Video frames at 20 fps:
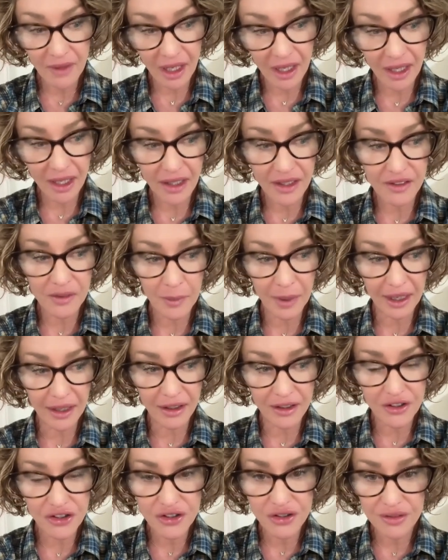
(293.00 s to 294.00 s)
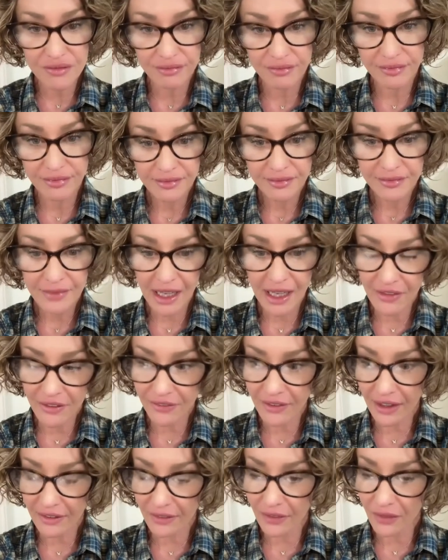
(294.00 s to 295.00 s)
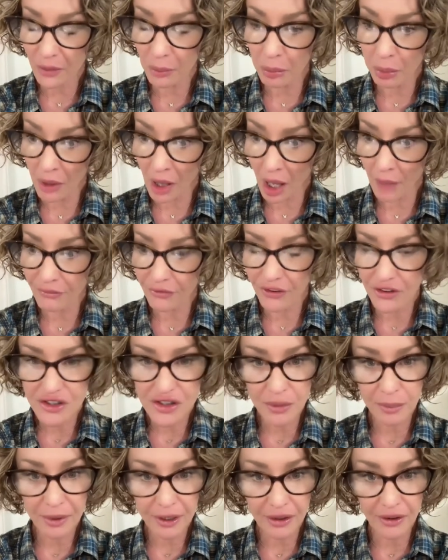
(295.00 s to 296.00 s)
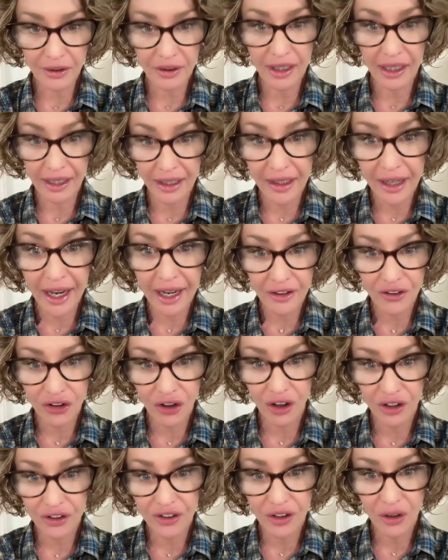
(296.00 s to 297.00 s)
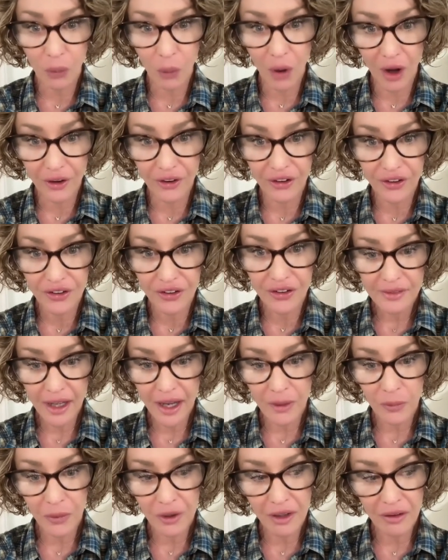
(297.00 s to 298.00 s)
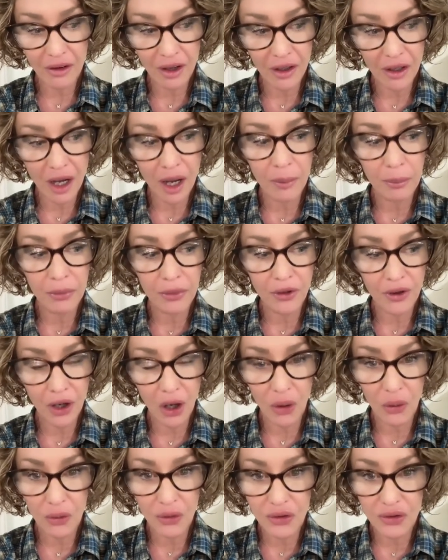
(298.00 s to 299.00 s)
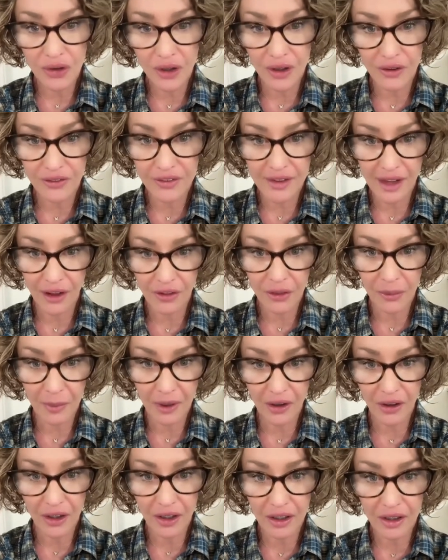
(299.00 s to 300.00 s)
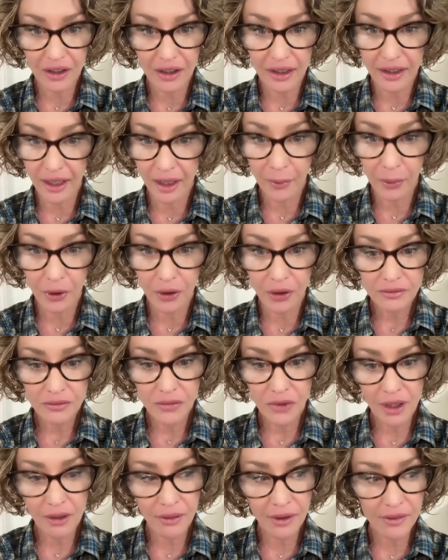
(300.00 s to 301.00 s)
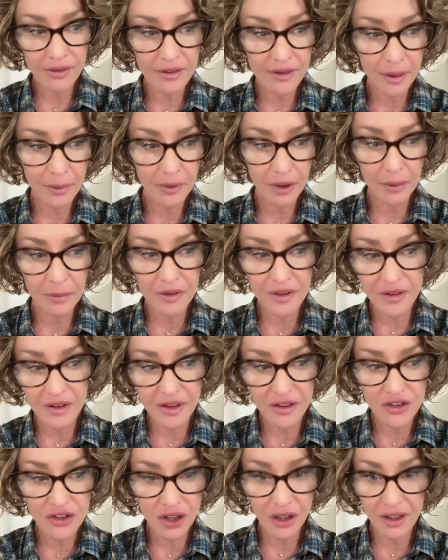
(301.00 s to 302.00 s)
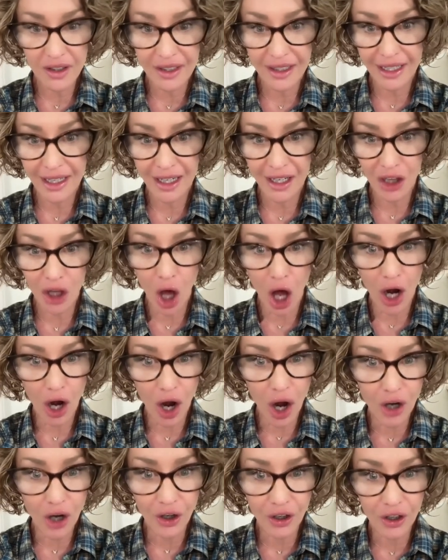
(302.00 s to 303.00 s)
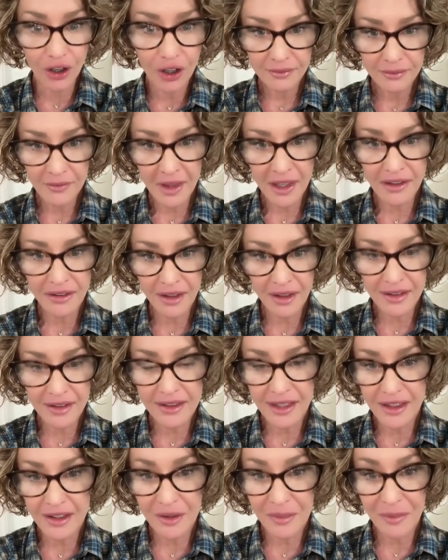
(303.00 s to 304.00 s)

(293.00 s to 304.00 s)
it is my hunch and the fact that the blob first appeared in Antarctic waters and went along up the coast of South America in April, right around the same time the sea started to get a lot hotter, that does tend to